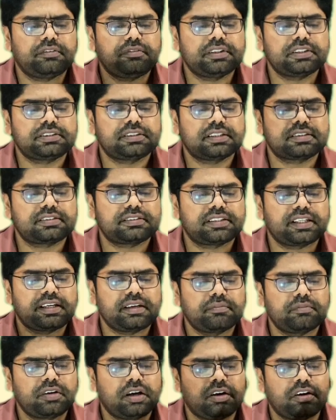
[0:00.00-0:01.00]
in which the
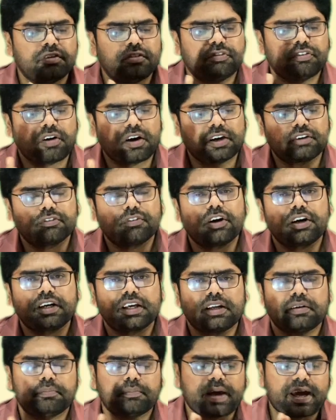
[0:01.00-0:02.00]
same
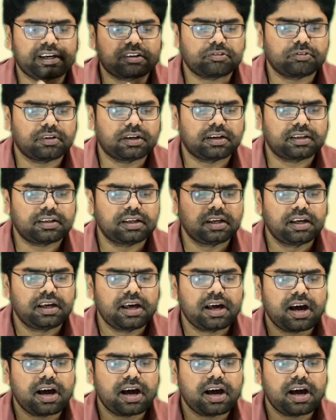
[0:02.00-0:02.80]
forward and backward